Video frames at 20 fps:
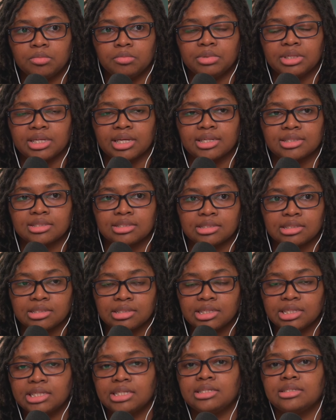Because the
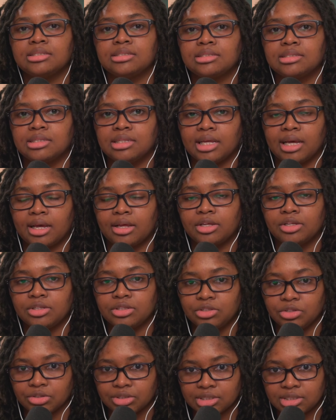things that
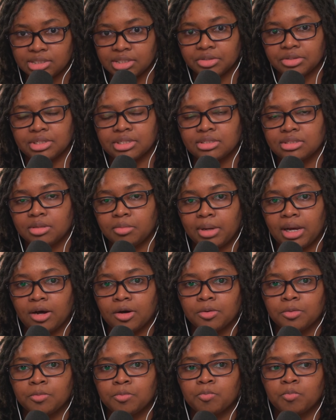you're serious
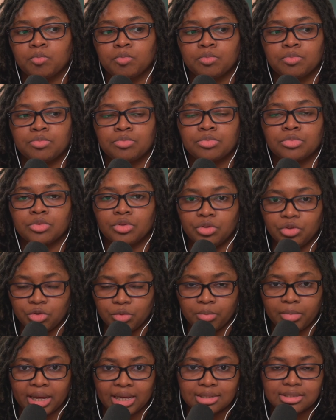about,
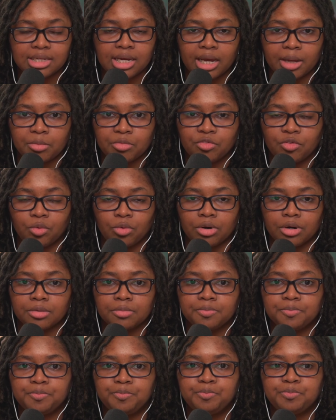you make time for.